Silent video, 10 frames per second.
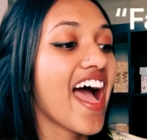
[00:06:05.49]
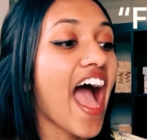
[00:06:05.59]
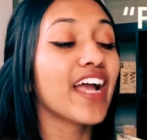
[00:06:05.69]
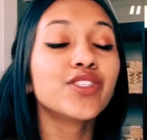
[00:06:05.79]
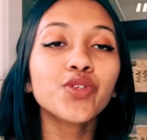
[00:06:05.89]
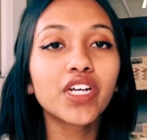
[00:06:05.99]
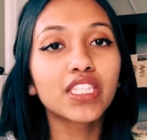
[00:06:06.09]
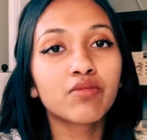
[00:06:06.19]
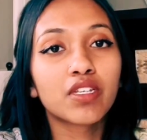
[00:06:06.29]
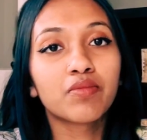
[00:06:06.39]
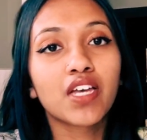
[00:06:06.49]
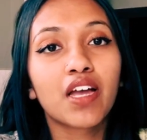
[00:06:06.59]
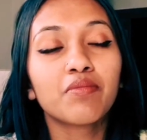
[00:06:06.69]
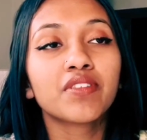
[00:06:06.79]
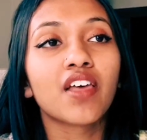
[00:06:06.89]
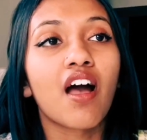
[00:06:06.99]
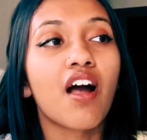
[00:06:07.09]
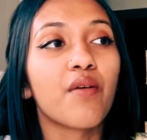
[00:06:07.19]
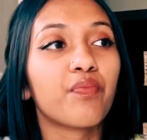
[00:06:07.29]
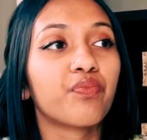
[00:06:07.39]
I do get them sometimes,
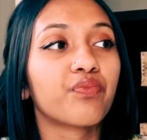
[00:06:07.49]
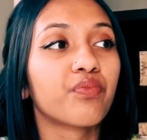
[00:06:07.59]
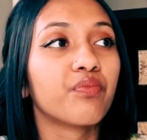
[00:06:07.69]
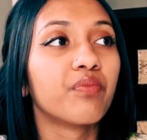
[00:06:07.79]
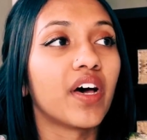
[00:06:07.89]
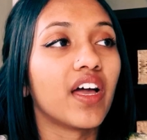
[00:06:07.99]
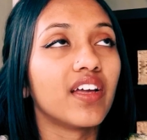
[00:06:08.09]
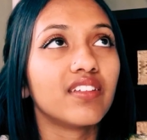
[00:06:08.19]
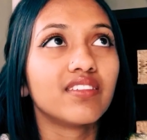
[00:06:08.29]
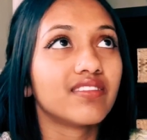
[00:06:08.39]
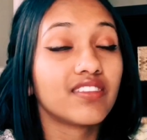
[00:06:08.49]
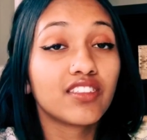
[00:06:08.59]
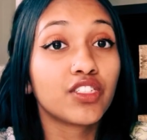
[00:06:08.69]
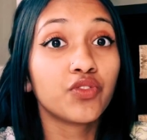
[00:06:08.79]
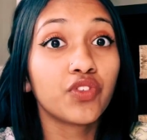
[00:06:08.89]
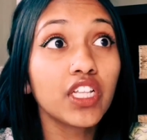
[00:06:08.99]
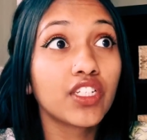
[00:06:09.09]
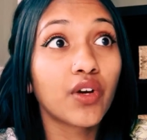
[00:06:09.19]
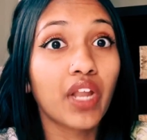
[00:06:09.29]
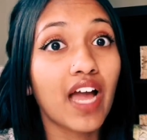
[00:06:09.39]
but you really
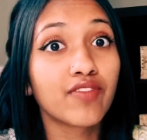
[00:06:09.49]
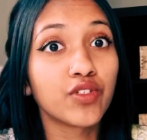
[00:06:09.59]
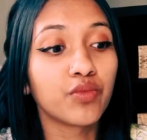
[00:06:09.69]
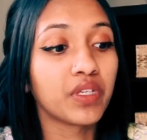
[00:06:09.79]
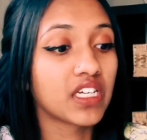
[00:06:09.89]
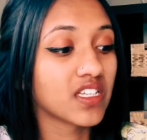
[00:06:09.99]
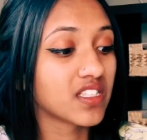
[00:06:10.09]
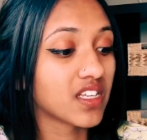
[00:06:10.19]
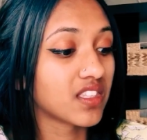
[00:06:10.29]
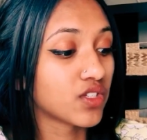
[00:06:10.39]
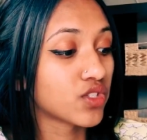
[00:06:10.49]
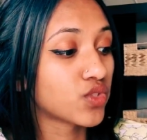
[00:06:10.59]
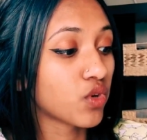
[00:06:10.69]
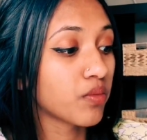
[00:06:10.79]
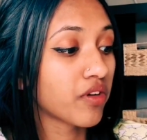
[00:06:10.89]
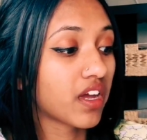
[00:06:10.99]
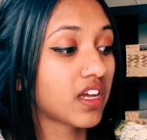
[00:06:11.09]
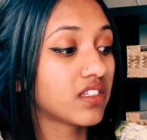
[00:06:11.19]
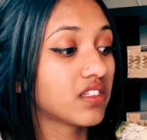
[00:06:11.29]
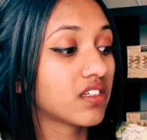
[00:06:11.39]
don't have to, because the store
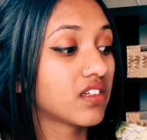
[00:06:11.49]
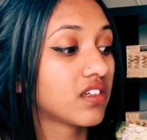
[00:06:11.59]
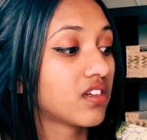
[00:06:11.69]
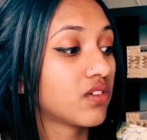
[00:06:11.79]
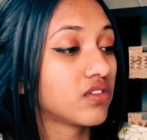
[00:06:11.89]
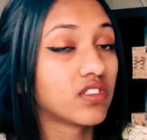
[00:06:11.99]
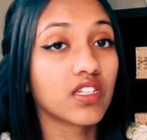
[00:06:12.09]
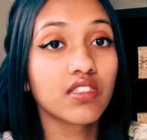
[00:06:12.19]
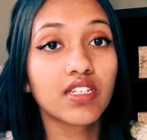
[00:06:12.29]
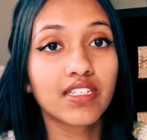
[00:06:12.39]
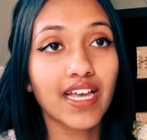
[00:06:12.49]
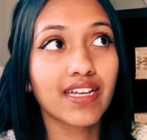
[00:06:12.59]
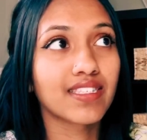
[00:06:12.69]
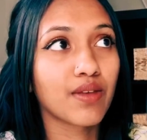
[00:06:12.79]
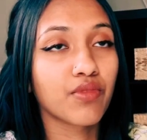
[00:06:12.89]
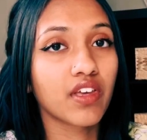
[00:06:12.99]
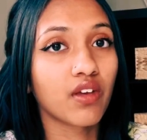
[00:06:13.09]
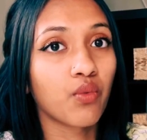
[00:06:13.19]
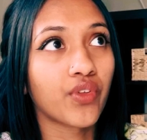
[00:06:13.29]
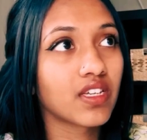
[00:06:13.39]
brand does the exact same
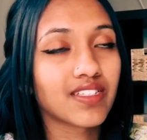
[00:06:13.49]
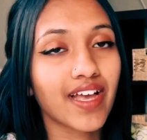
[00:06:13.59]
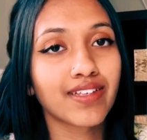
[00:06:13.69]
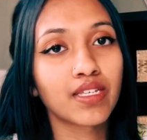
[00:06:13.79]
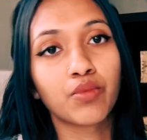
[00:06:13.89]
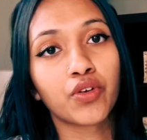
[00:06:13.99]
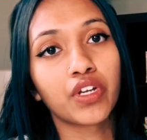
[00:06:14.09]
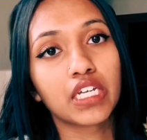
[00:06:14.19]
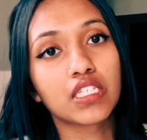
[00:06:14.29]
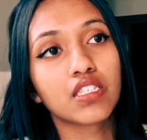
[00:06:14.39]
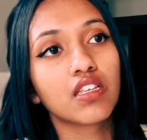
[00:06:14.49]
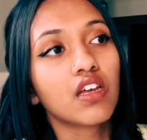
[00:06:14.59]
thing with the exact same ingredients.